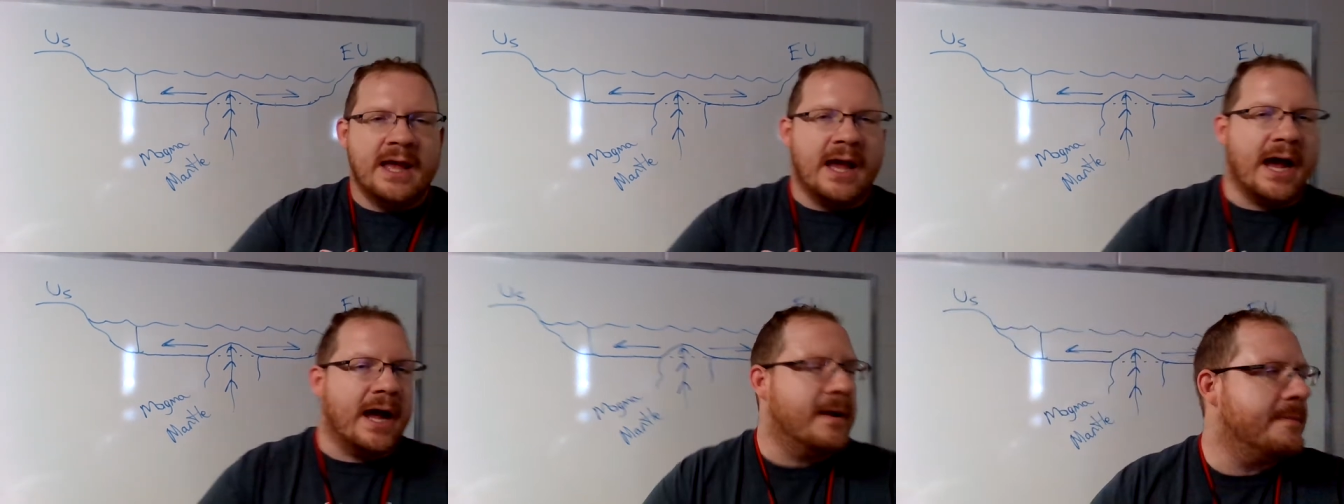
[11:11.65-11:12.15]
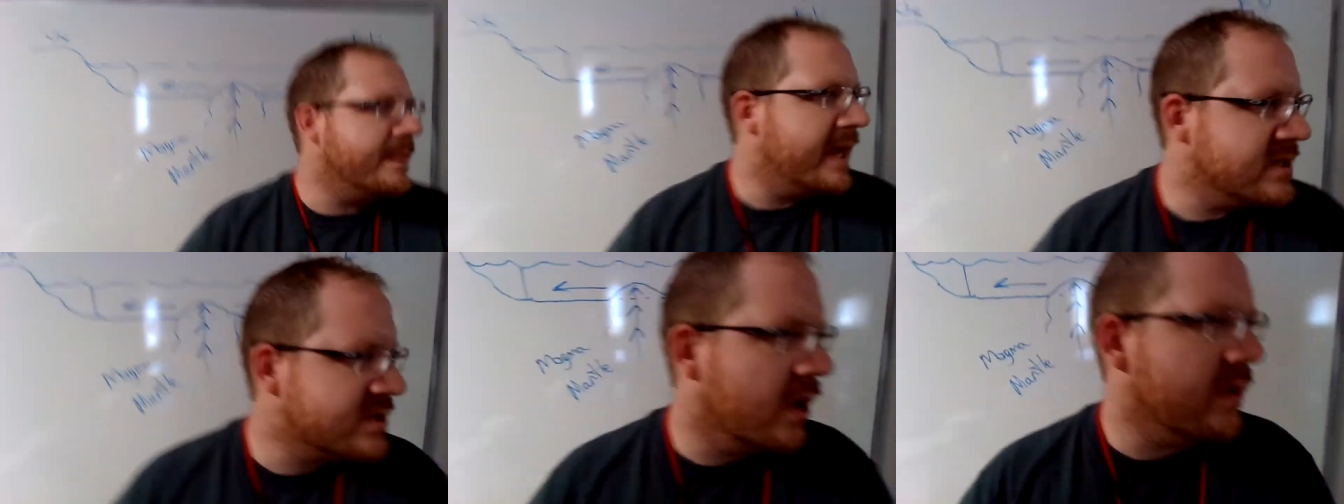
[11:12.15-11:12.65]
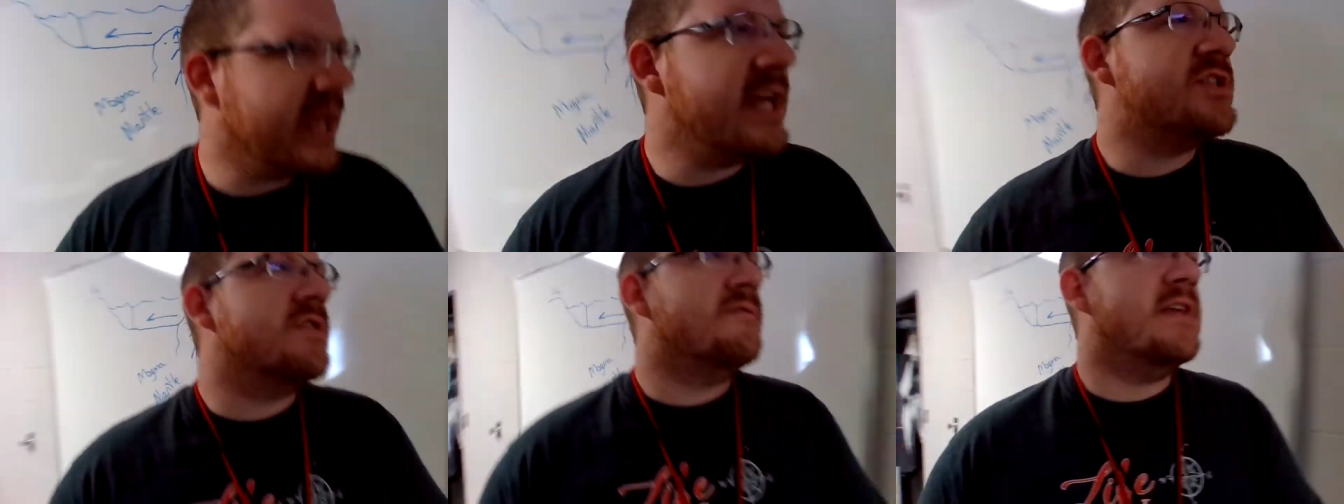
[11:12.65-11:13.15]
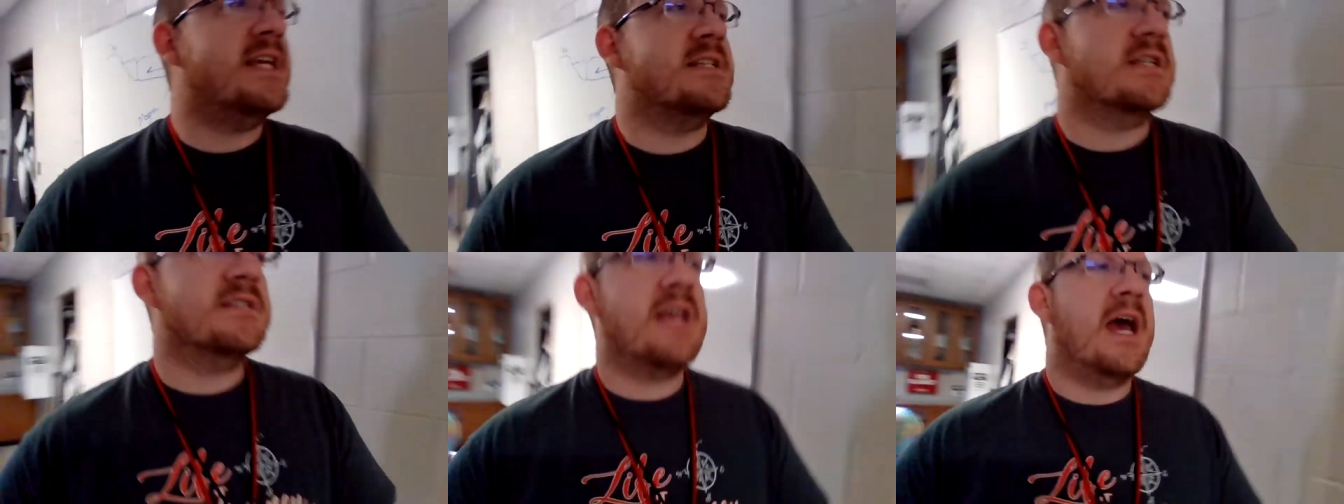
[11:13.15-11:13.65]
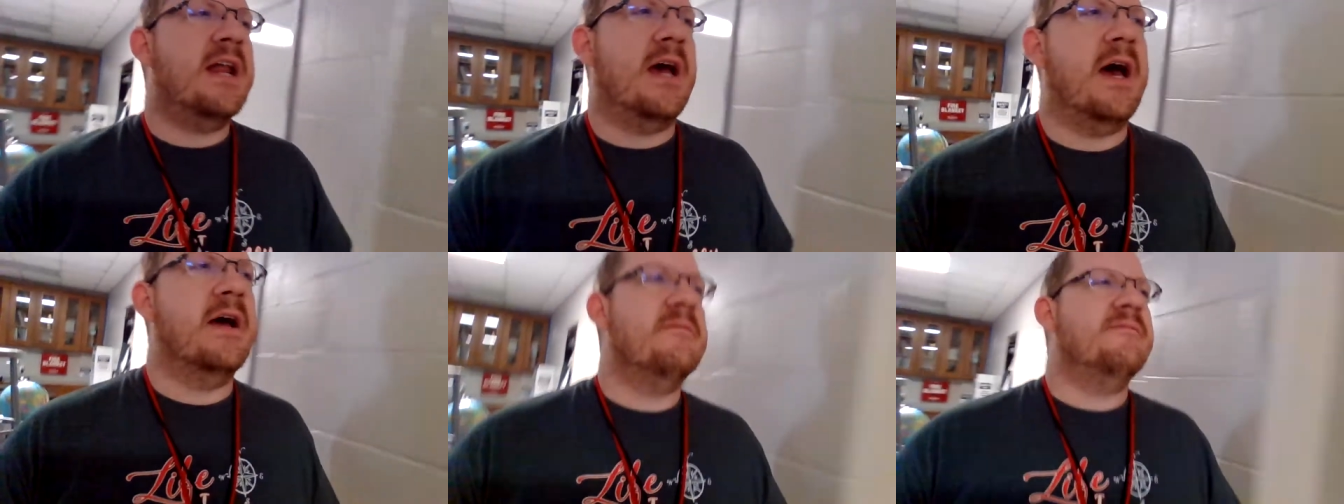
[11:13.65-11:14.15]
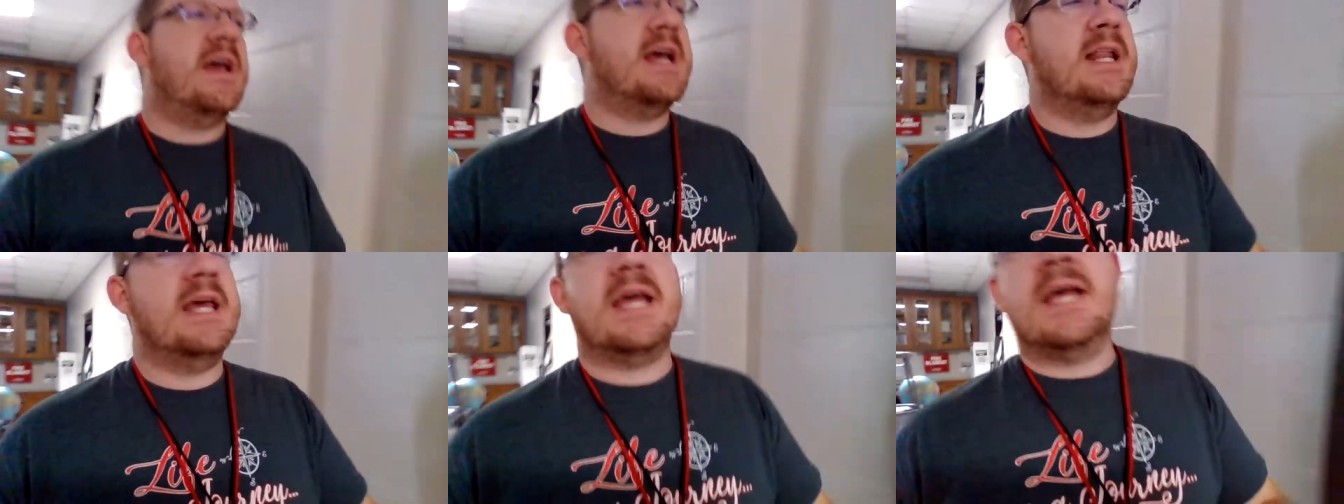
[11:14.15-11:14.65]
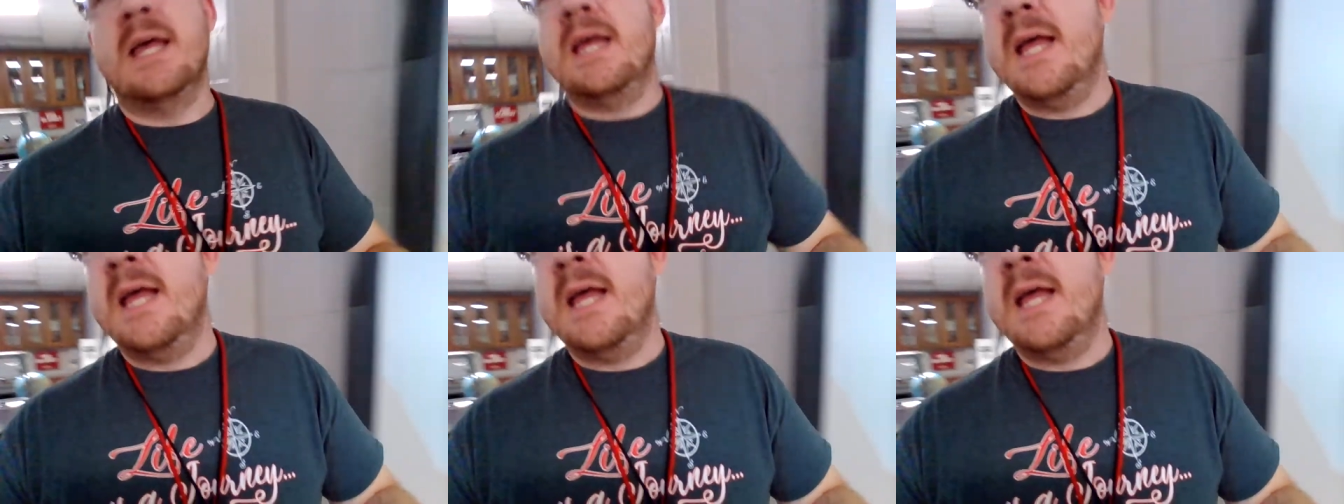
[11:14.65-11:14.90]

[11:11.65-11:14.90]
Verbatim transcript: Um, and so each of these is kind of unveiling